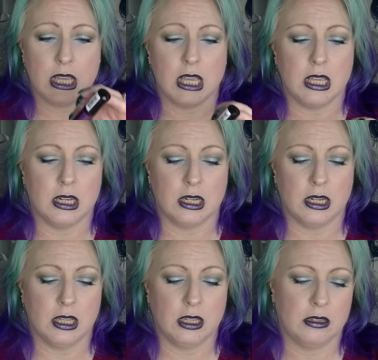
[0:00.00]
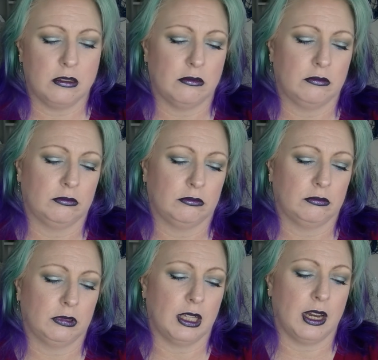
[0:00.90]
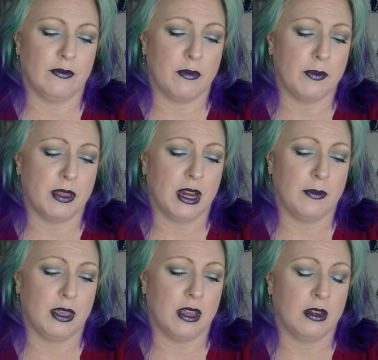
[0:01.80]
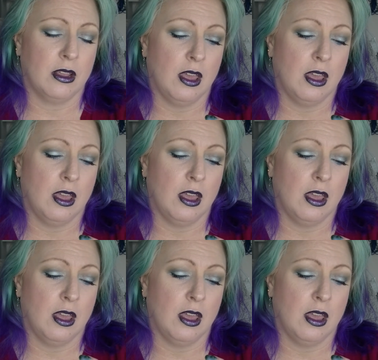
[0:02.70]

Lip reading: in, can't even remember the name again,